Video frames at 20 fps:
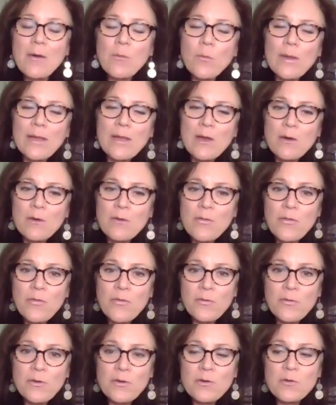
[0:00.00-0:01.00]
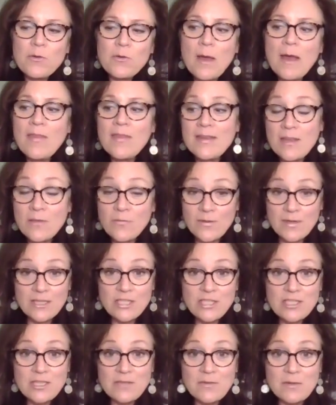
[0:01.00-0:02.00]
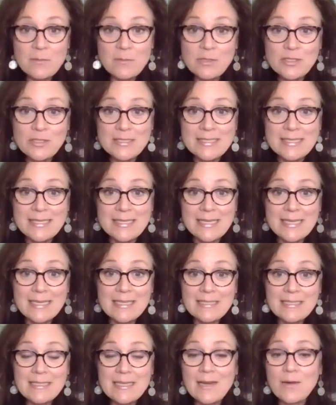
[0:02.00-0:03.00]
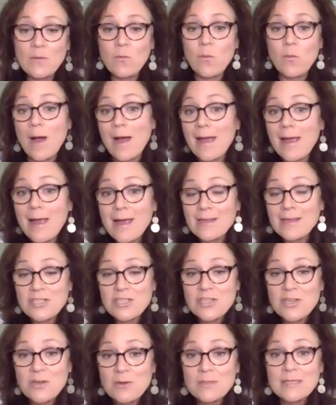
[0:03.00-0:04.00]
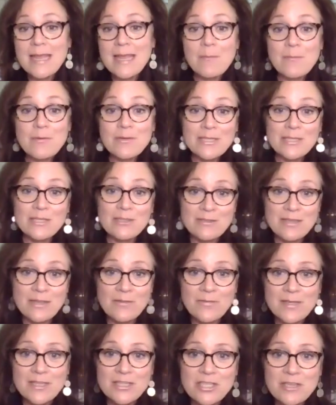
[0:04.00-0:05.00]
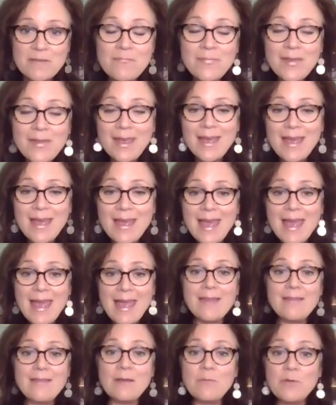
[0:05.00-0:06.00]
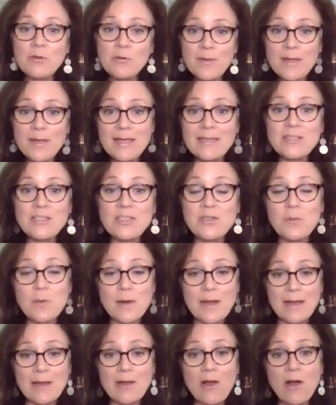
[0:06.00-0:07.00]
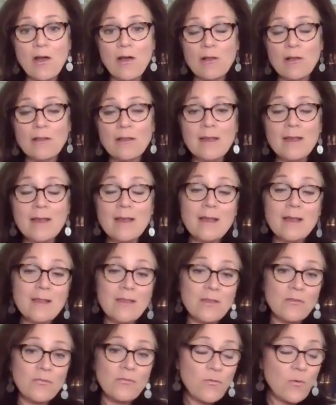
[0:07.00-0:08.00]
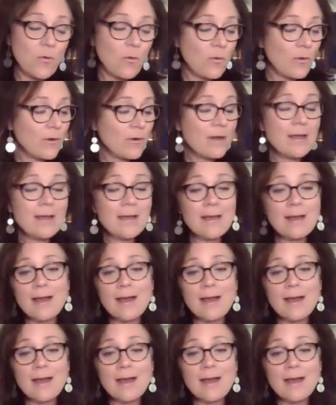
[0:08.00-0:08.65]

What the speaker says: we go through the definition of an emergency kit and why I chose that particular definition, and then moving into what I call the 4